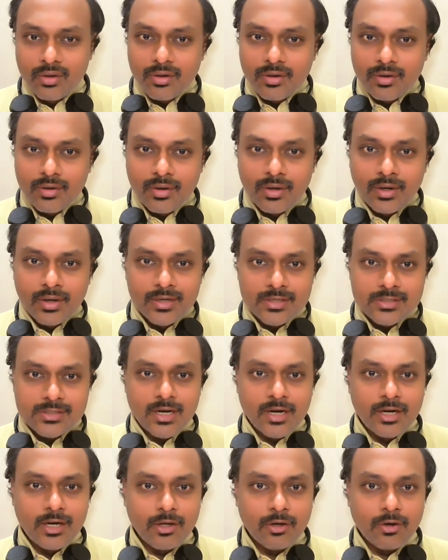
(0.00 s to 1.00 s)

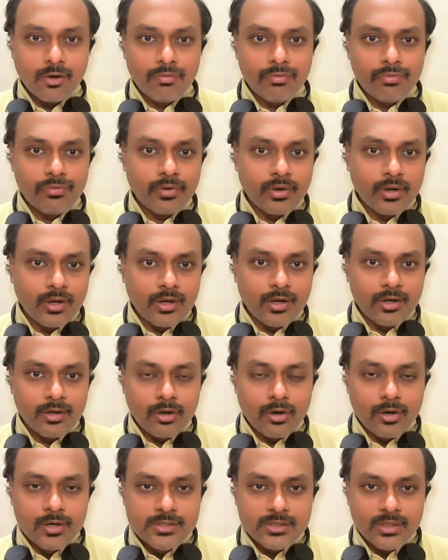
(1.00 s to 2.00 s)
understanding of
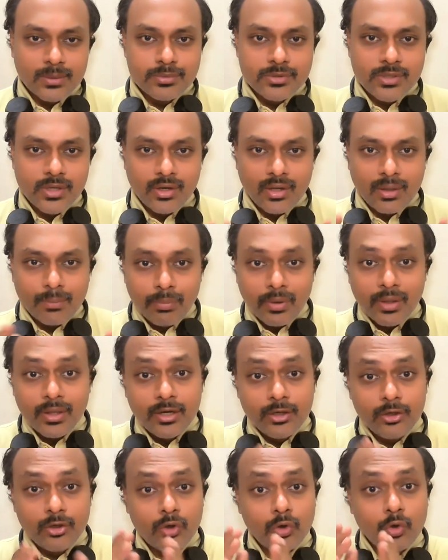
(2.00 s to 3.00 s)
concepts and
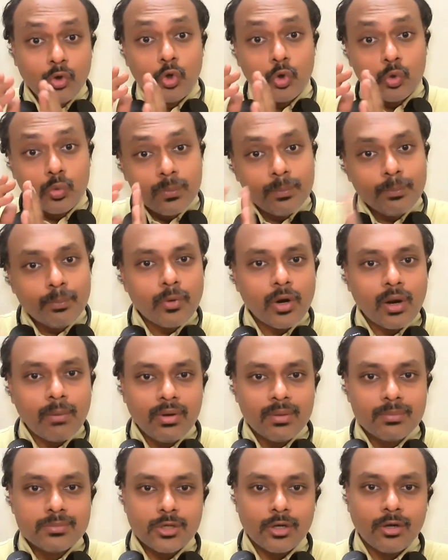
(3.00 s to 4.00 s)
apply it to
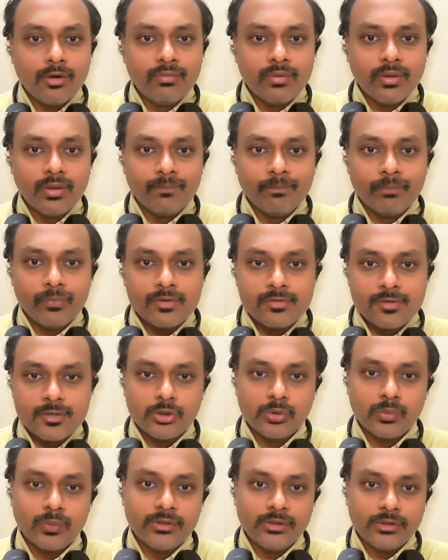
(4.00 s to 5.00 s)
problem solving
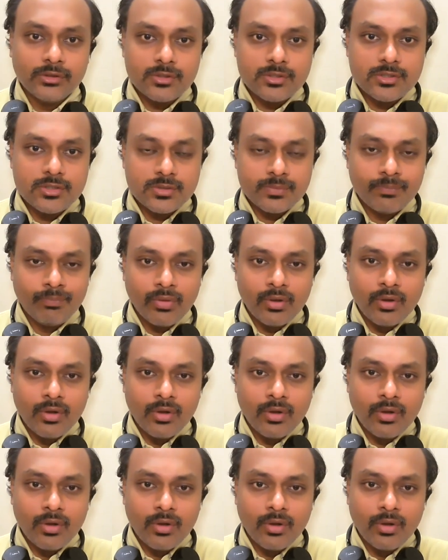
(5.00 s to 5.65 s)
situations.